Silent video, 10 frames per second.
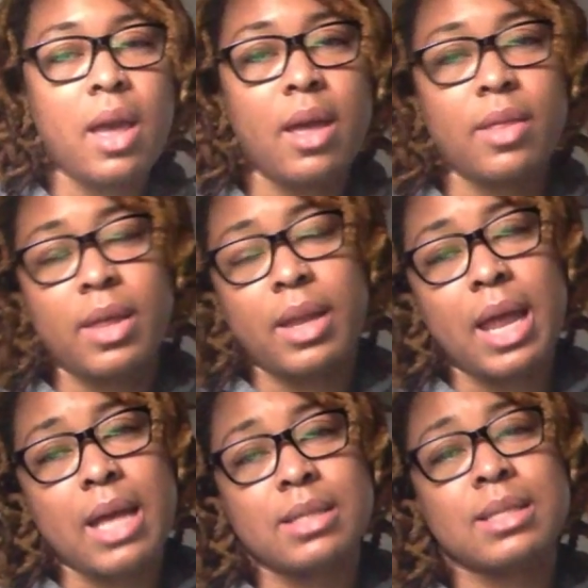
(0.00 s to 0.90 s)
And then
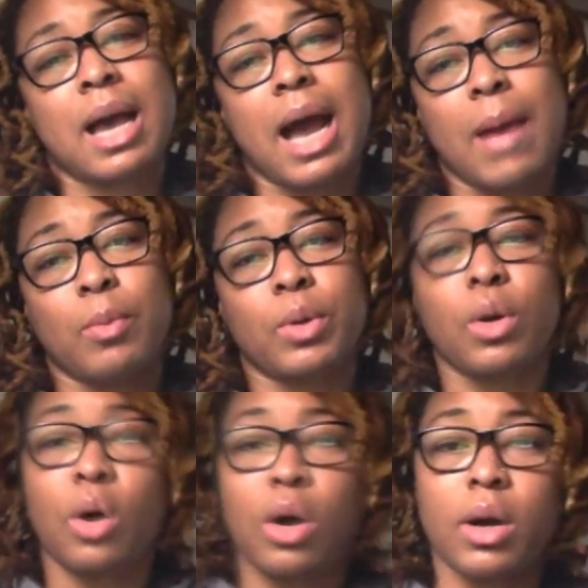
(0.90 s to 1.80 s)
as time went
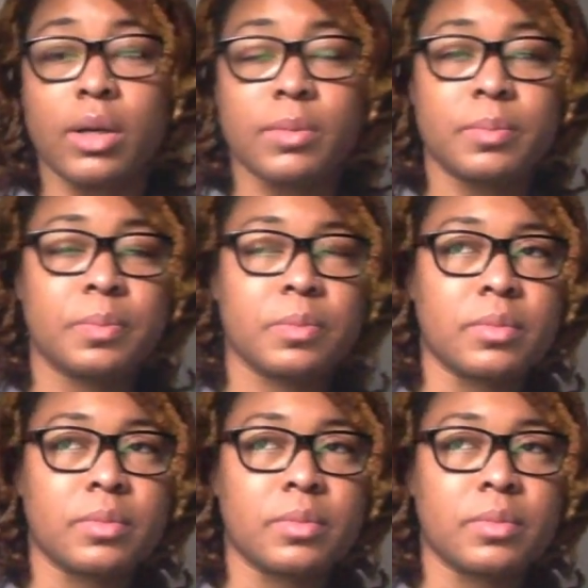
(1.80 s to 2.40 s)
on,